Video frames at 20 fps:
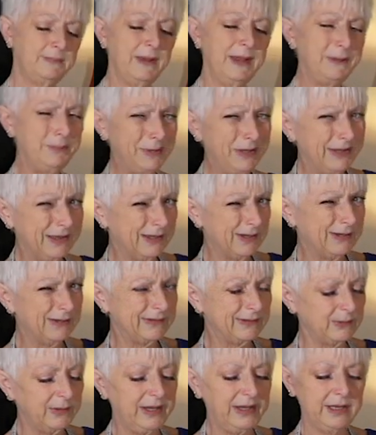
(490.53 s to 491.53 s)
Might be a little
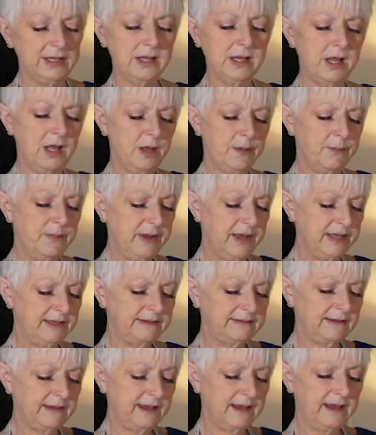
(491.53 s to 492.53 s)
sweet,
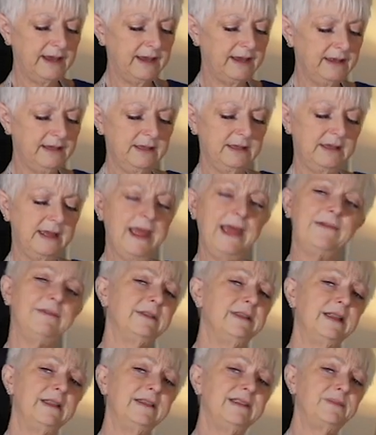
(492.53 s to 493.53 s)
but I
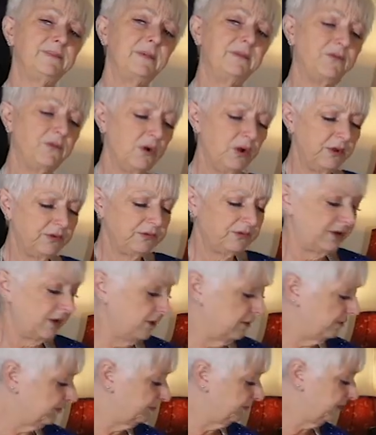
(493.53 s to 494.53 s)
haven't done this before,
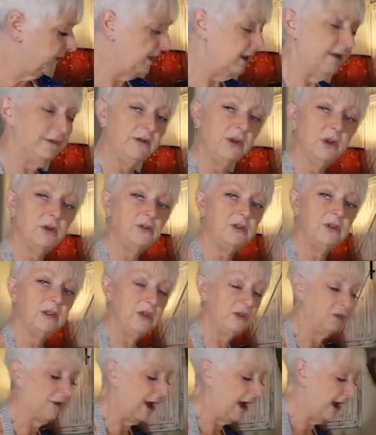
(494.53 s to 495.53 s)
so you never know until
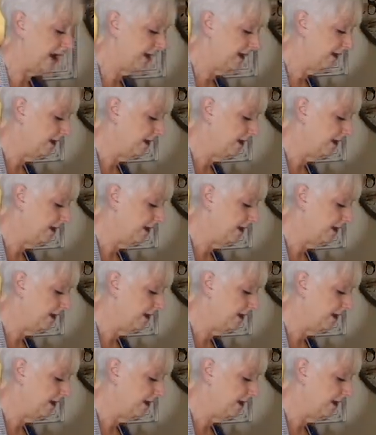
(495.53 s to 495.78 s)
you try.